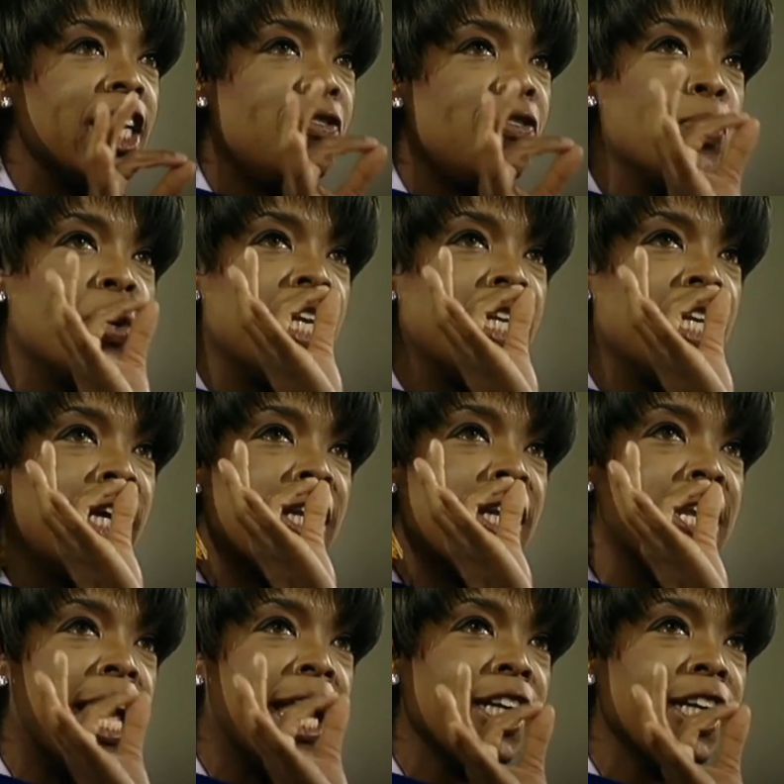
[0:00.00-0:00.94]
If you can
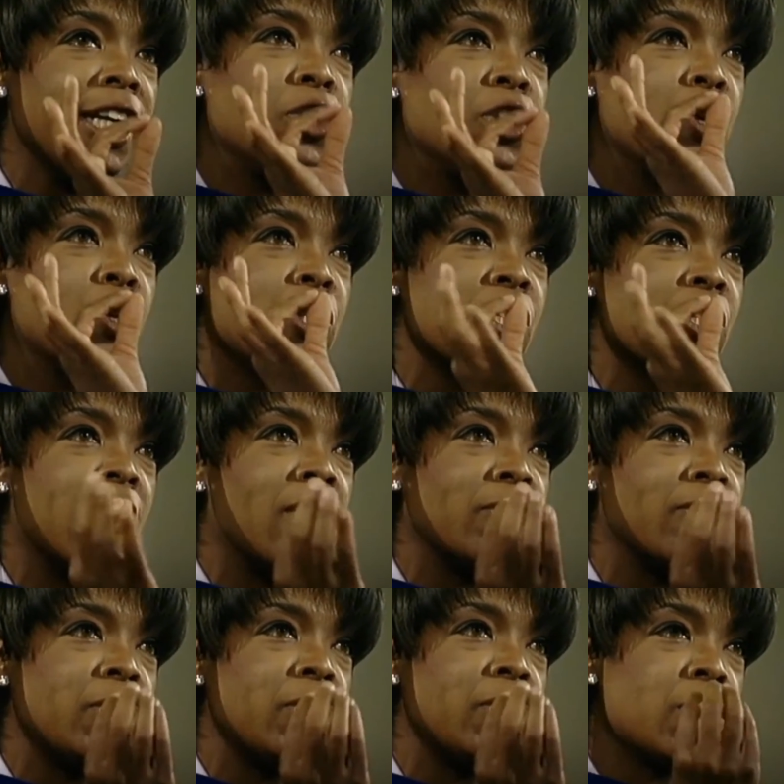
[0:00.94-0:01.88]
connect
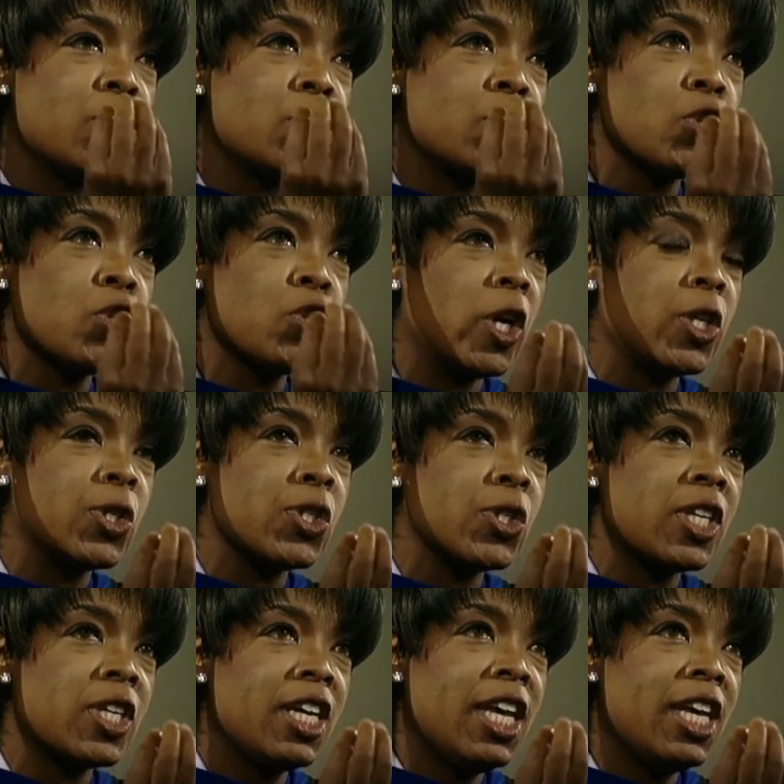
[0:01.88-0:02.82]
yourself to the
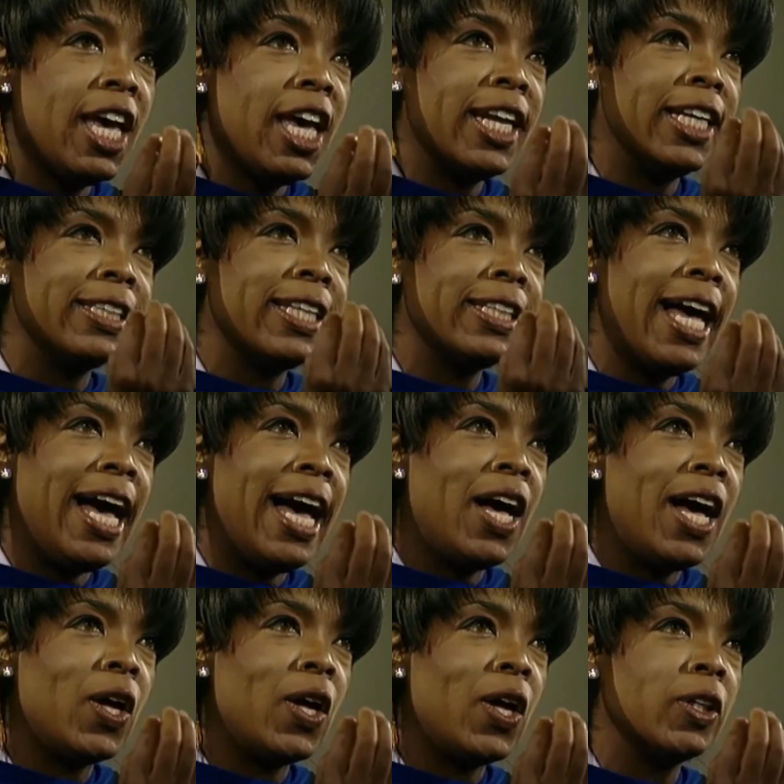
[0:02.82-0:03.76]
source and
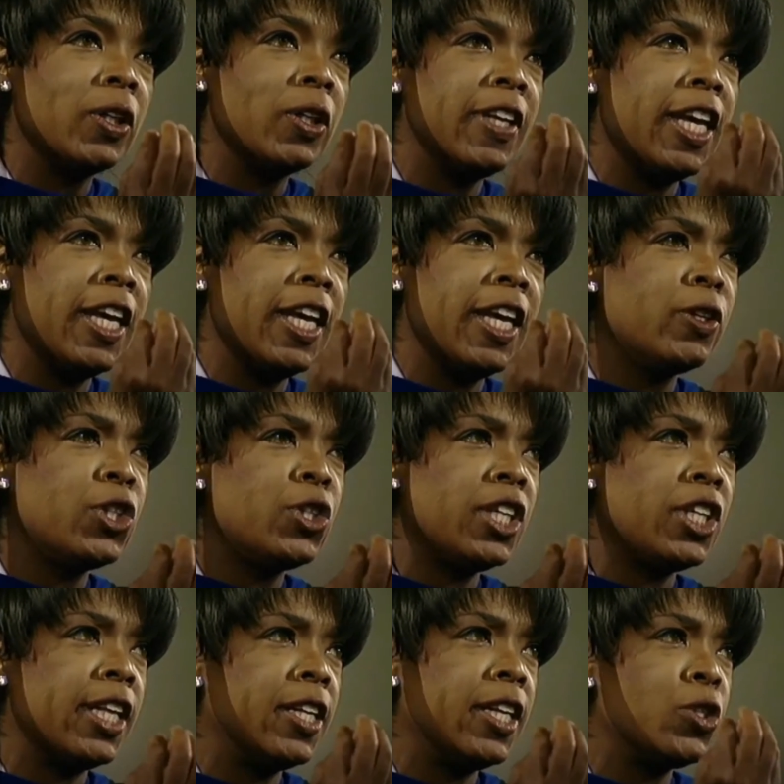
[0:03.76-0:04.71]
allow the
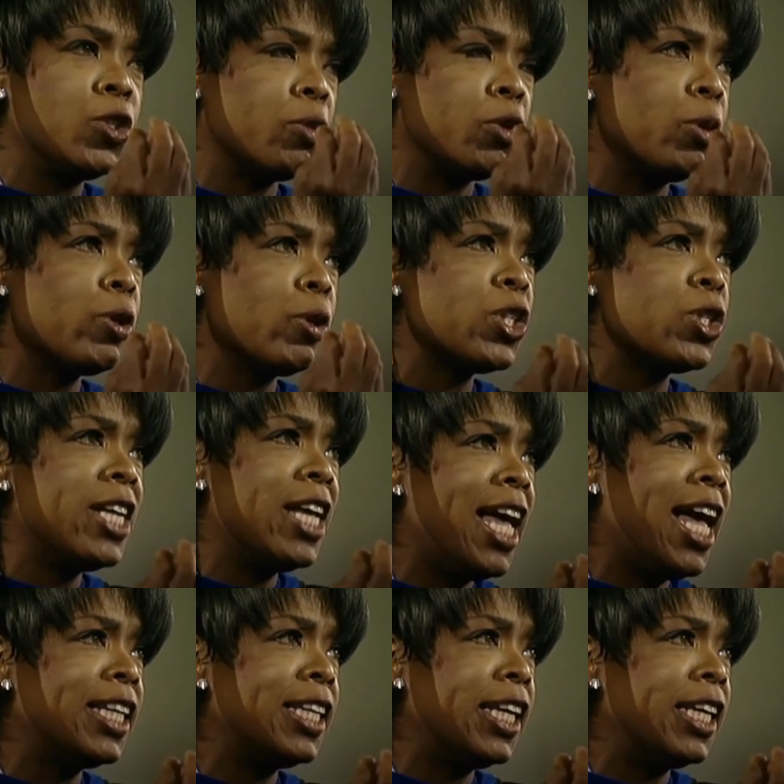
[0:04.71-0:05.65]
energy that it is your
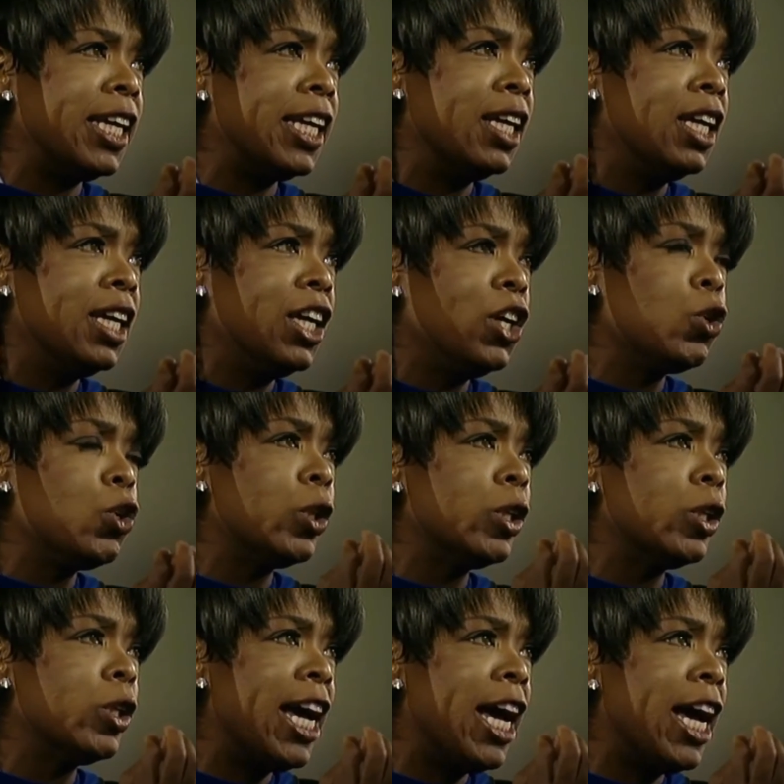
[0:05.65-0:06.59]
personality,
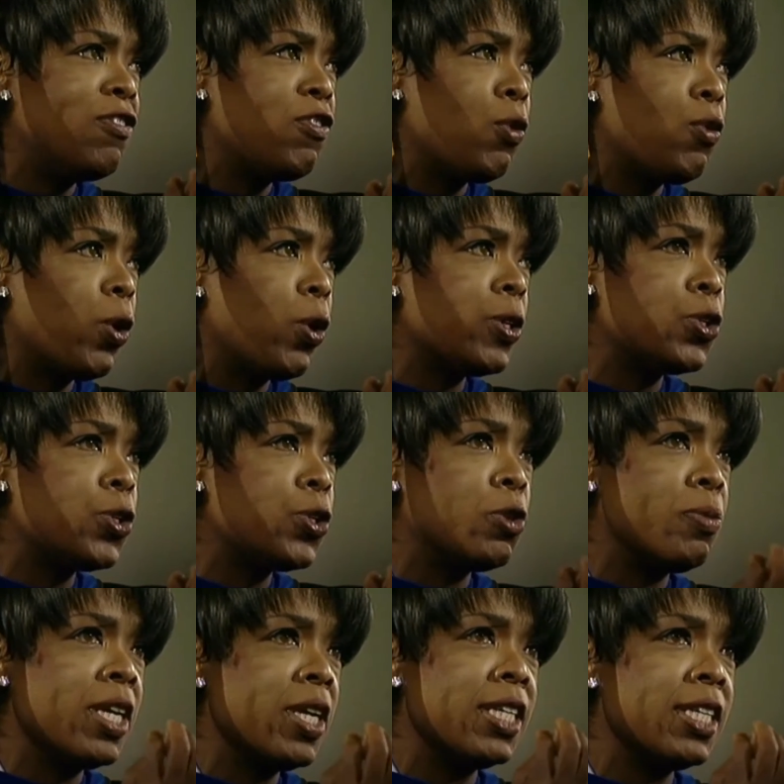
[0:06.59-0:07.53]
your life
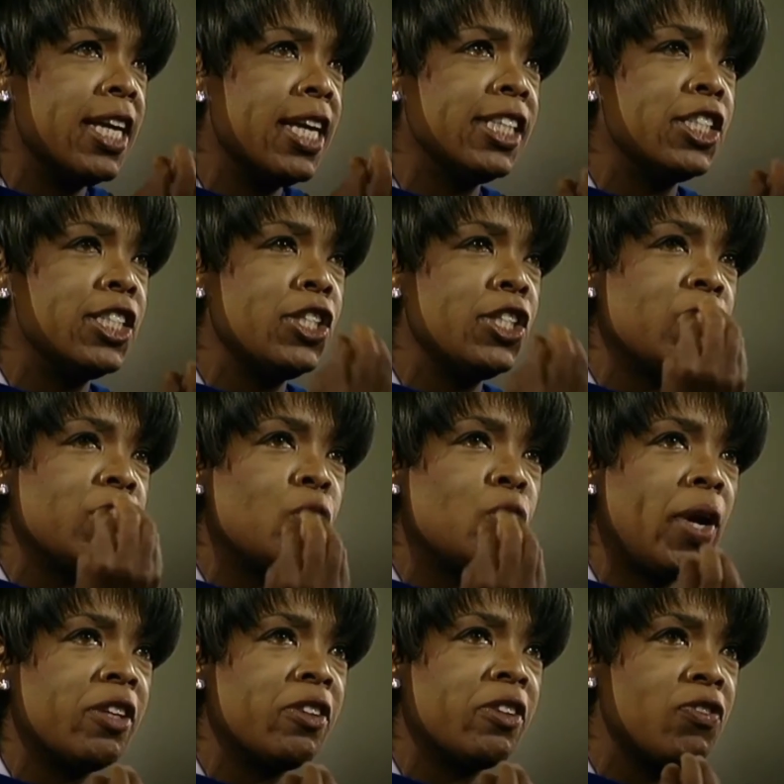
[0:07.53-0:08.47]
force, to be connected to
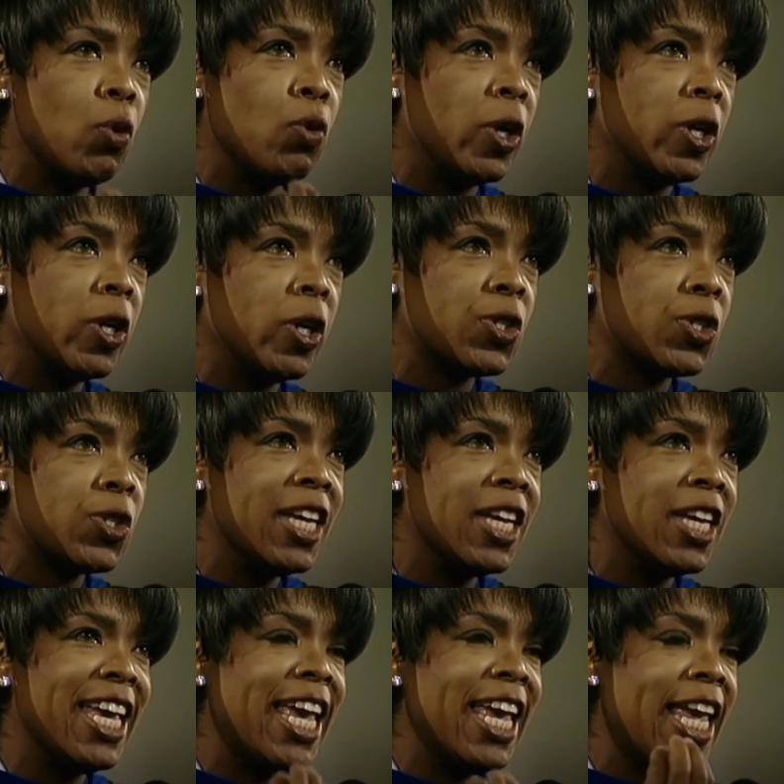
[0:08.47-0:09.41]
the greater
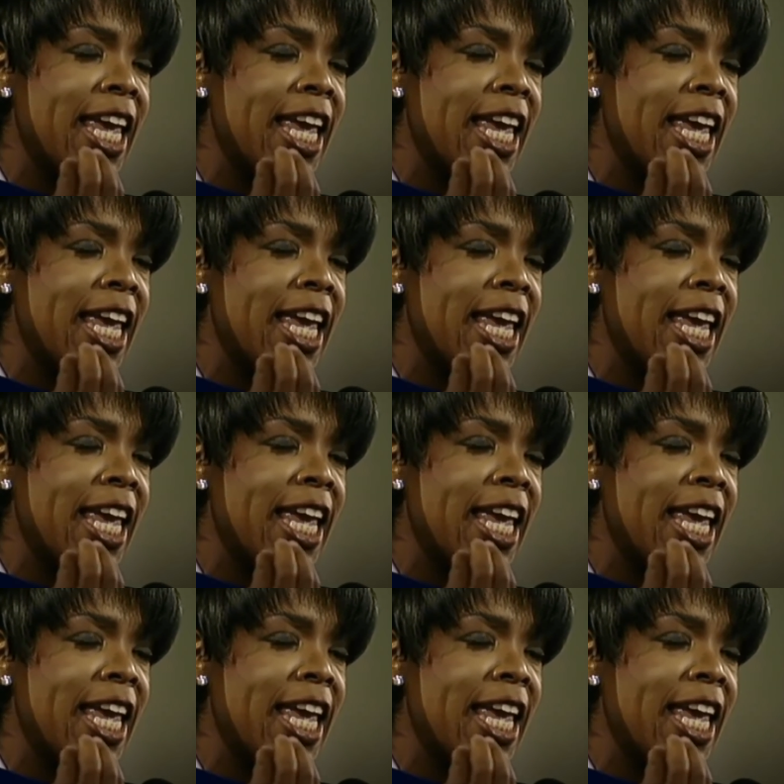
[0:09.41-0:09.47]
force,